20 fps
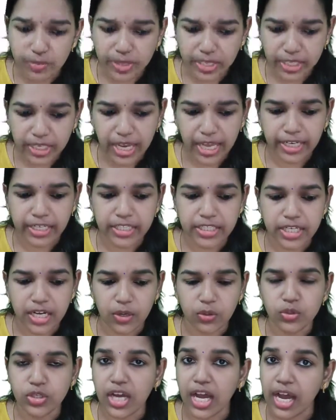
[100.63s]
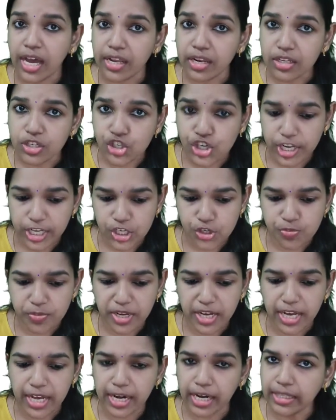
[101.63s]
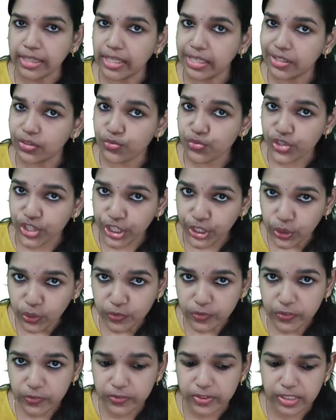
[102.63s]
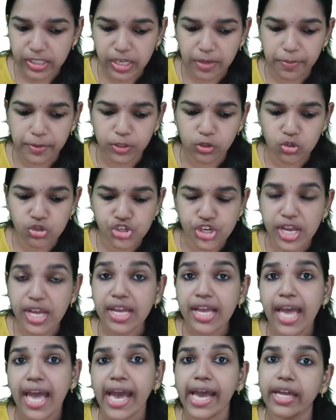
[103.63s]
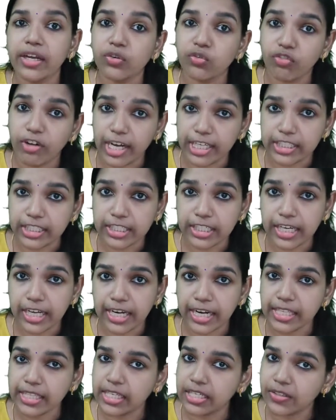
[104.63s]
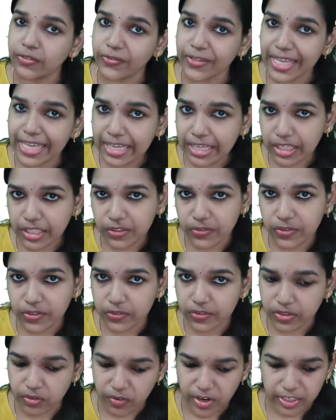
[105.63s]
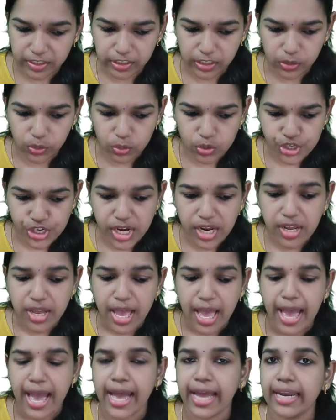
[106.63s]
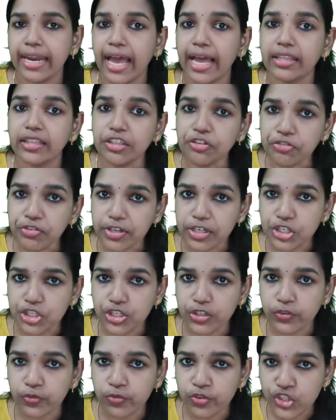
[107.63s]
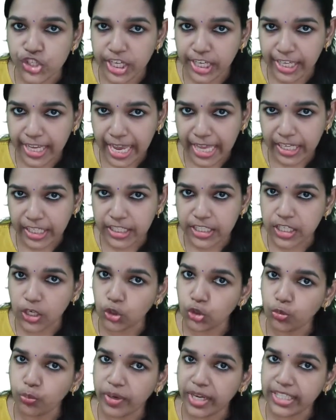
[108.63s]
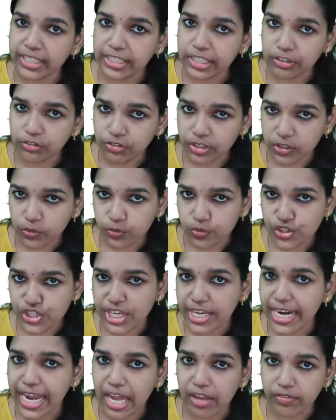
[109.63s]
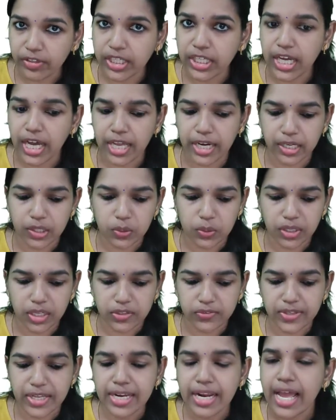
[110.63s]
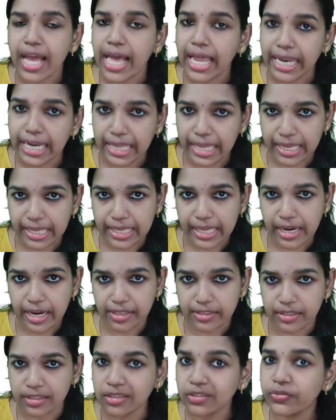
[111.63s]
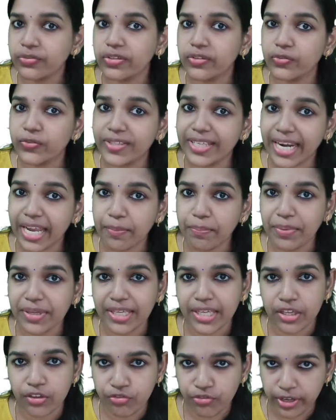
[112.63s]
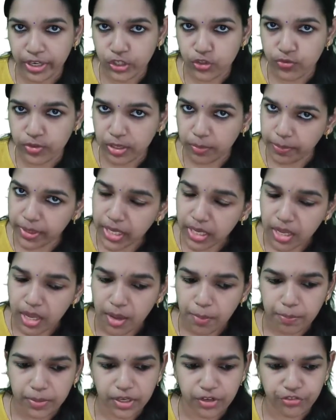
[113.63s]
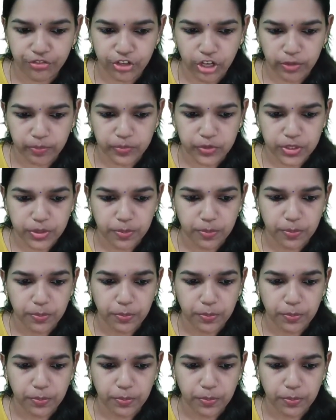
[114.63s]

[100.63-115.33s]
are being carried out are Shleshmahara that is reduces the Kapha dosha and Vatakara that is increases the Vata dosha and other functions which are carried out by Dravyas which are having Khara gunas are Lekhana that is the scraping effect will be performed.